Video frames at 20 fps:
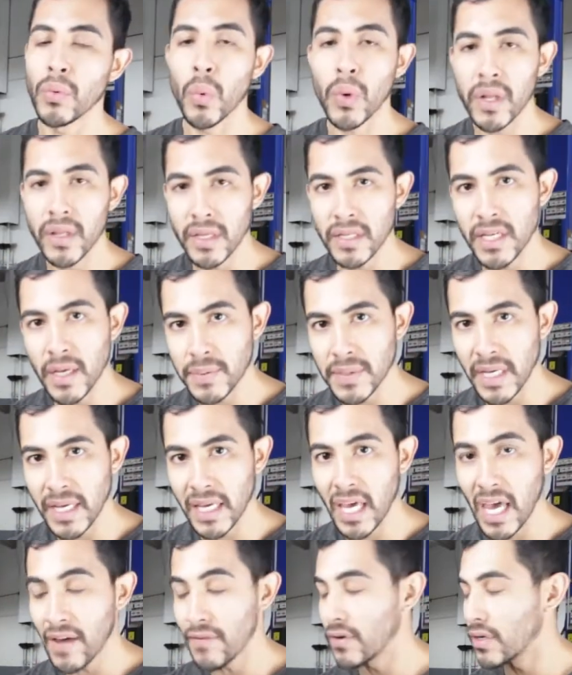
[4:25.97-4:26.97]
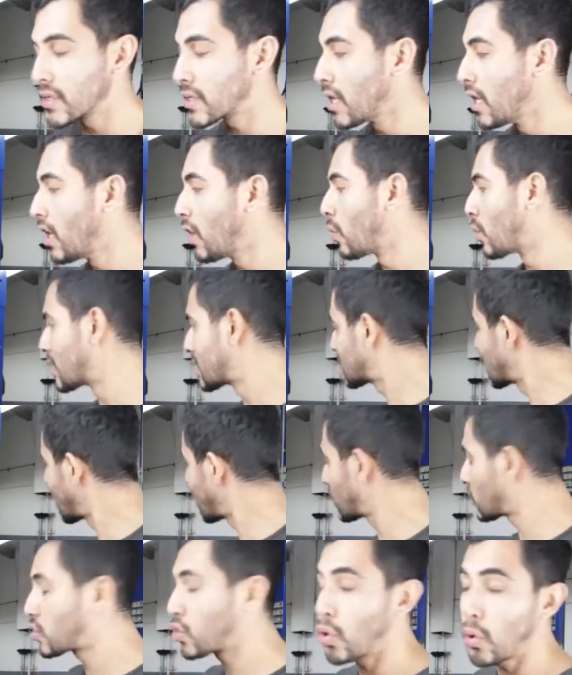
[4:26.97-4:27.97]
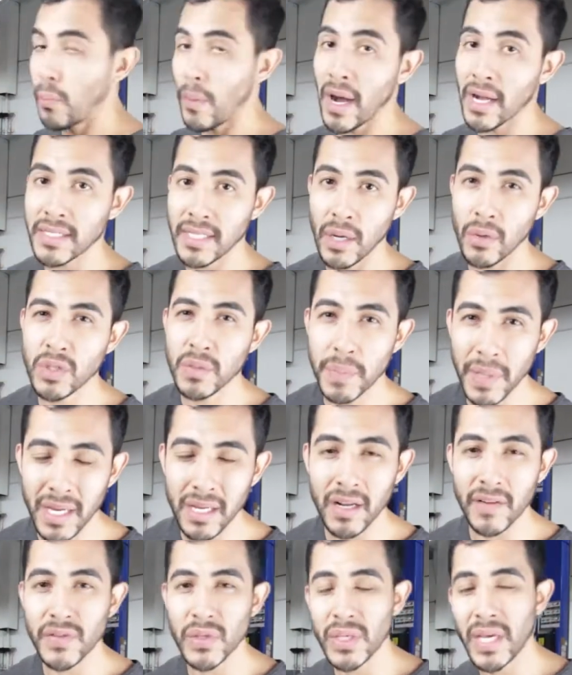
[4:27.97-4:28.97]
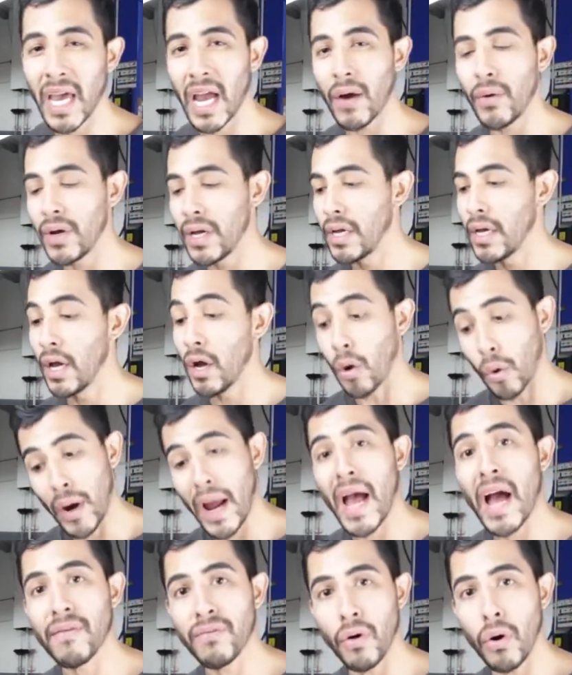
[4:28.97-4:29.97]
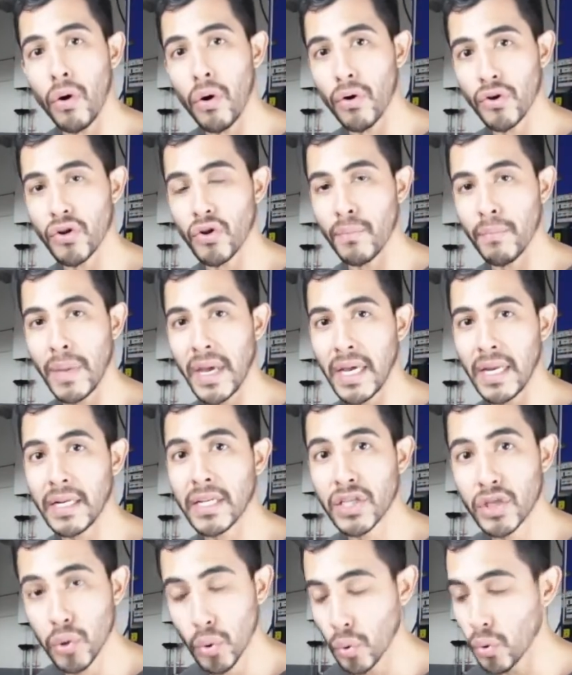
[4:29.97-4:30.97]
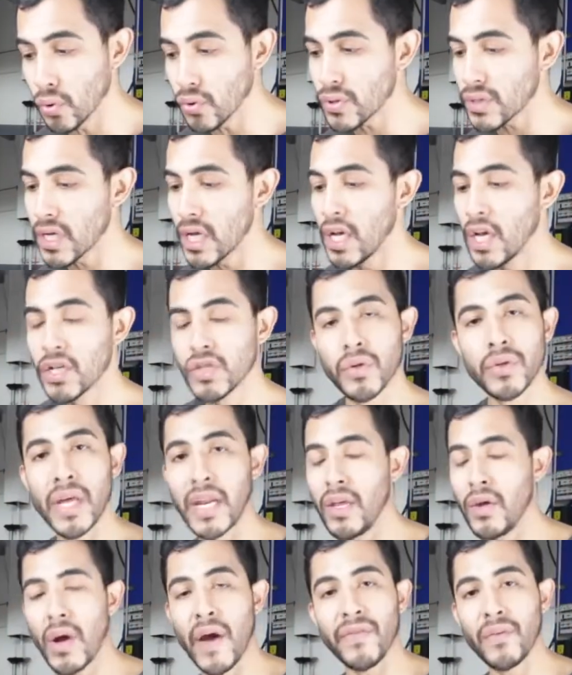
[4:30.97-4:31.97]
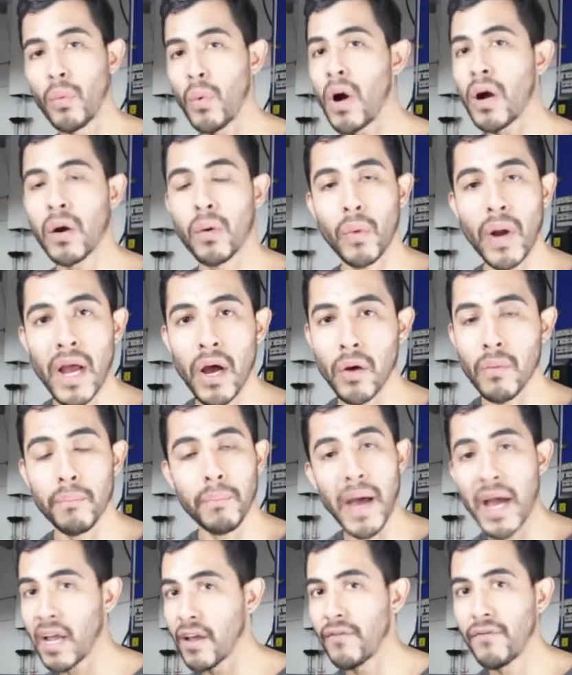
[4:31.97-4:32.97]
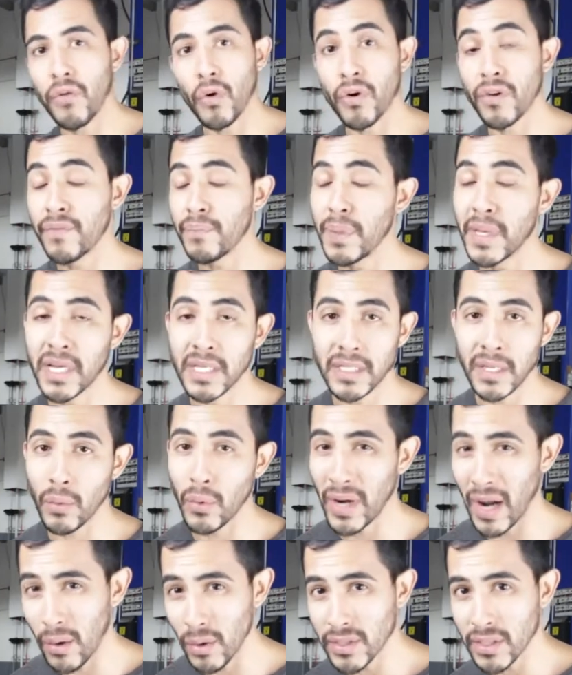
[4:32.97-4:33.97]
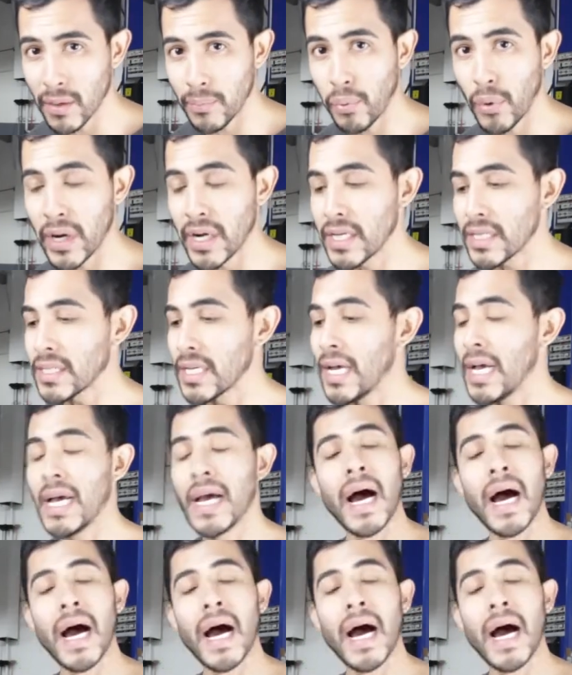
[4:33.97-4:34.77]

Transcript: And one of the tips they gave us was get a toolbox that was big enough to carry or have all your main tools so that you don't have to walk around back and forth, because when I was an apprentice,